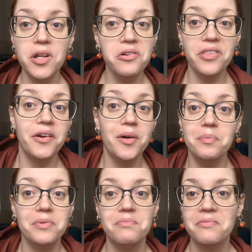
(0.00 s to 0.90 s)
No, they're
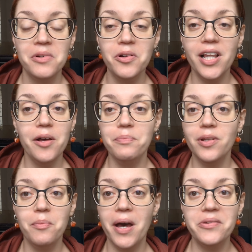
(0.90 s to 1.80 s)
all up
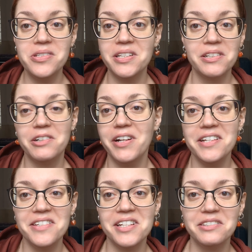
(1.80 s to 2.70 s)
on the mountain
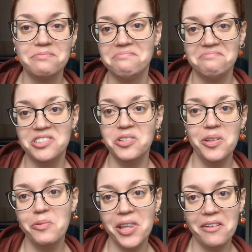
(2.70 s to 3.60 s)
grazing,
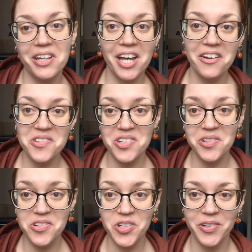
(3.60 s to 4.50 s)
doing whatever cows
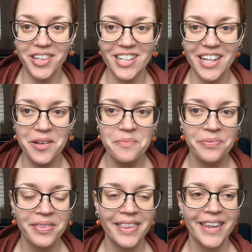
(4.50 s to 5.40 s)
do during the day.
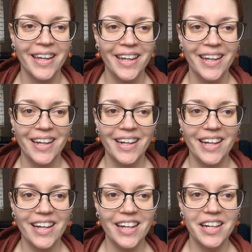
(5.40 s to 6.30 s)

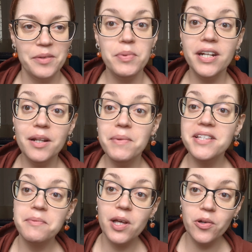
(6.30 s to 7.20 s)
But I did meet
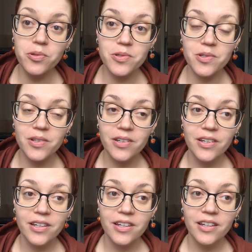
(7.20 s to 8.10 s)
some goats.
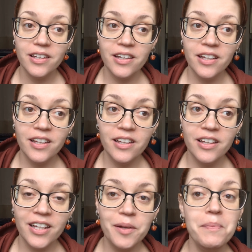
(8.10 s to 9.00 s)

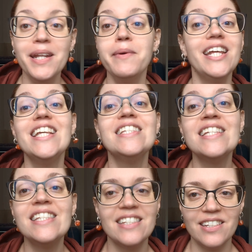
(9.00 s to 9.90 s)
Got many
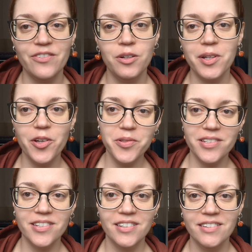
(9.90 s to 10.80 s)
kisses from a
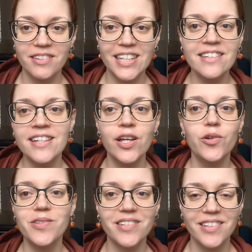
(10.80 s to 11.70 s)
goat, the kissing
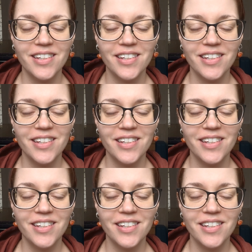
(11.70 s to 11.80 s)
goat,